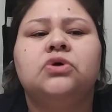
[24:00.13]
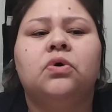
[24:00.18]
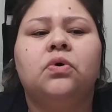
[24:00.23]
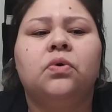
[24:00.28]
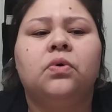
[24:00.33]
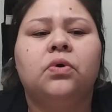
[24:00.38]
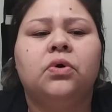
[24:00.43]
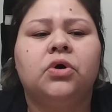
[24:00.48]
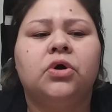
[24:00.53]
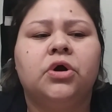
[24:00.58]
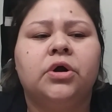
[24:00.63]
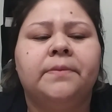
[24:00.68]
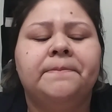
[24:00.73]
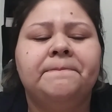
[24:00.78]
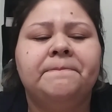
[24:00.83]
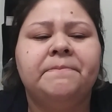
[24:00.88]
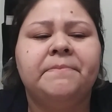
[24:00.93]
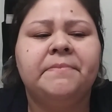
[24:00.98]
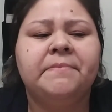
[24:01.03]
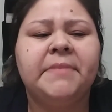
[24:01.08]
or
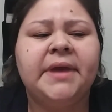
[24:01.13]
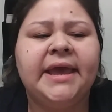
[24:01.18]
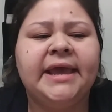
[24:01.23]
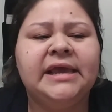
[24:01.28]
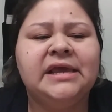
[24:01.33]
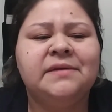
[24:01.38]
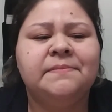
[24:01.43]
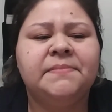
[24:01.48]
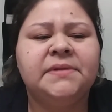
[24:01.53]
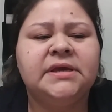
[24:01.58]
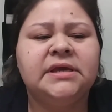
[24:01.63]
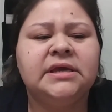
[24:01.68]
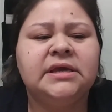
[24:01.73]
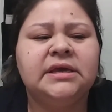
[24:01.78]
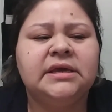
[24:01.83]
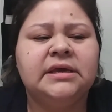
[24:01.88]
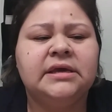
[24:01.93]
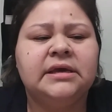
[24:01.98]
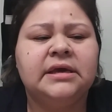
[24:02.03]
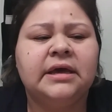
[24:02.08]

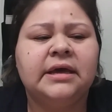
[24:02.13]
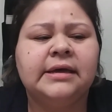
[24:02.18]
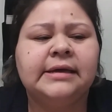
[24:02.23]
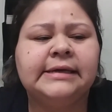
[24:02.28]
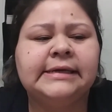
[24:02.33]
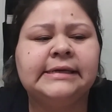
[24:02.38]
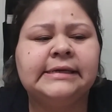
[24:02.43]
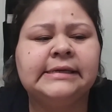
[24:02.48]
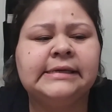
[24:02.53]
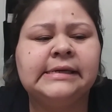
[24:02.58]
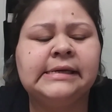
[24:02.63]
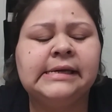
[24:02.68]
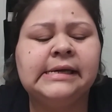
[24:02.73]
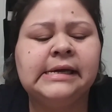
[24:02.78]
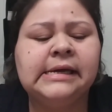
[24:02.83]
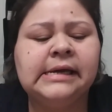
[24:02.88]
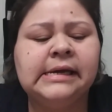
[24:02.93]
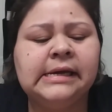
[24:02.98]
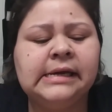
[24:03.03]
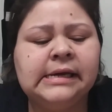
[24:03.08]
maybe
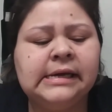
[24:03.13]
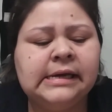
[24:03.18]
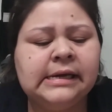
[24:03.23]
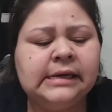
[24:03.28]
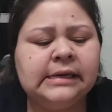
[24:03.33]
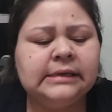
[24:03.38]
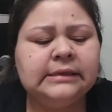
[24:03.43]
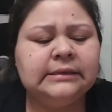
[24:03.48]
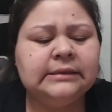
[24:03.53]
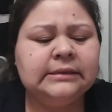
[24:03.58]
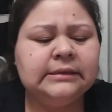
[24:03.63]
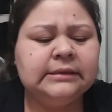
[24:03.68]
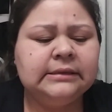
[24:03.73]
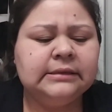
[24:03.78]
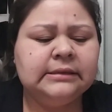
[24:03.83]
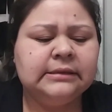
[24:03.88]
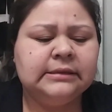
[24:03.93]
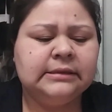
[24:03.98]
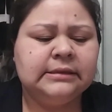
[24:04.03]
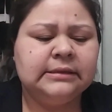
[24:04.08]

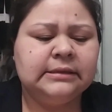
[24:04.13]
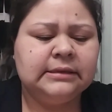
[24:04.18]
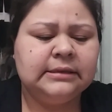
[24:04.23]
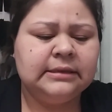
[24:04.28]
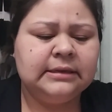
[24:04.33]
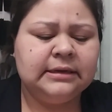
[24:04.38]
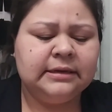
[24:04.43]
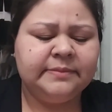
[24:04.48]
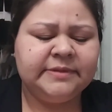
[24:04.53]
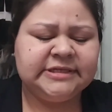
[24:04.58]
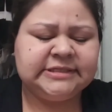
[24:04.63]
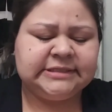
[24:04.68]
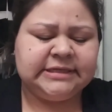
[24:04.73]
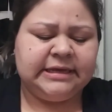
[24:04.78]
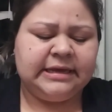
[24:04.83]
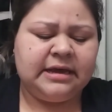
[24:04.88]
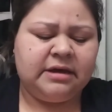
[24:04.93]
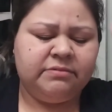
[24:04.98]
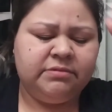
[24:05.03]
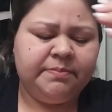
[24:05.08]
let me
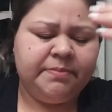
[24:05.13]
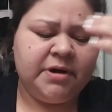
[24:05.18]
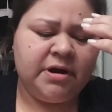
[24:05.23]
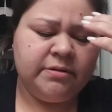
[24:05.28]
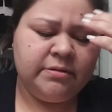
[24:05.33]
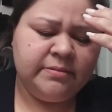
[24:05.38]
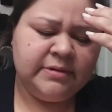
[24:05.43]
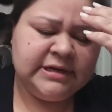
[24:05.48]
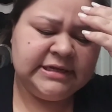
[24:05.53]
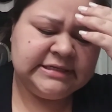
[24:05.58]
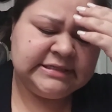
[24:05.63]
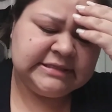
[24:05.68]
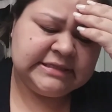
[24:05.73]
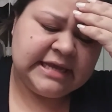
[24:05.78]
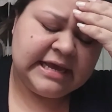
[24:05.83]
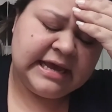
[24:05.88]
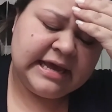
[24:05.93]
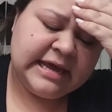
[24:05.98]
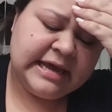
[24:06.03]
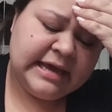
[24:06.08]
see. I would probably
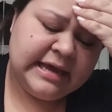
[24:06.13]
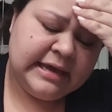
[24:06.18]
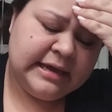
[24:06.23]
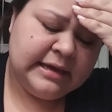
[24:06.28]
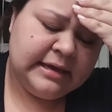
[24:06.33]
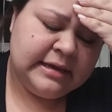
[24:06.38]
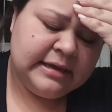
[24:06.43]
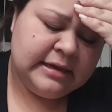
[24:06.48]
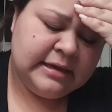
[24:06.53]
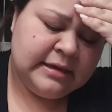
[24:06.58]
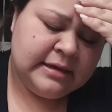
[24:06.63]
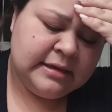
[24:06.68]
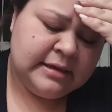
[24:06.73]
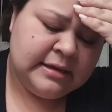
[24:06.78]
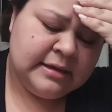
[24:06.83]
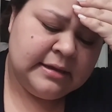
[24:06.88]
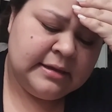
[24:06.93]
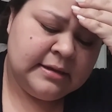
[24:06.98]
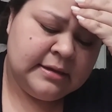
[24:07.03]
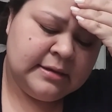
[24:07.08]
say,
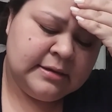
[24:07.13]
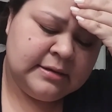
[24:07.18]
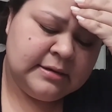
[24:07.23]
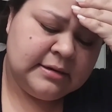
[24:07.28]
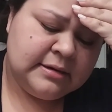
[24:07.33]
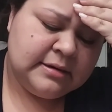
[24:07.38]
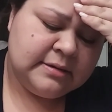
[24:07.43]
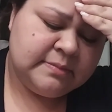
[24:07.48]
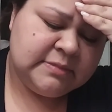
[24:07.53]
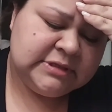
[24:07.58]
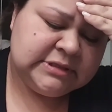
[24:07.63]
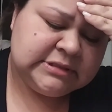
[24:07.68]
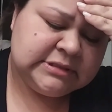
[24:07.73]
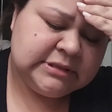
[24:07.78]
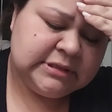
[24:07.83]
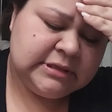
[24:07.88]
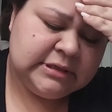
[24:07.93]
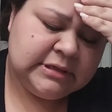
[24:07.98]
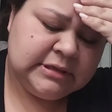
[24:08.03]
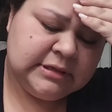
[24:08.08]
let me
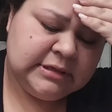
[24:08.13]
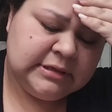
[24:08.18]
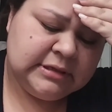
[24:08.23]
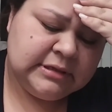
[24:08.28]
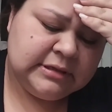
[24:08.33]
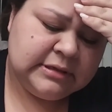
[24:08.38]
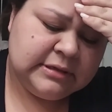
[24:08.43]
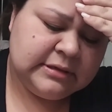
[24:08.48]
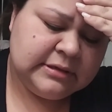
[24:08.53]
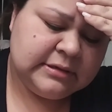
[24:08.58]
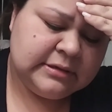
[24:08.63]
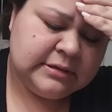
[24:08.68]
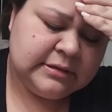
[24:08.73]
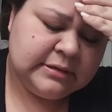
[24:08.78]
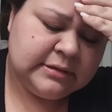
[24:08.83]
see.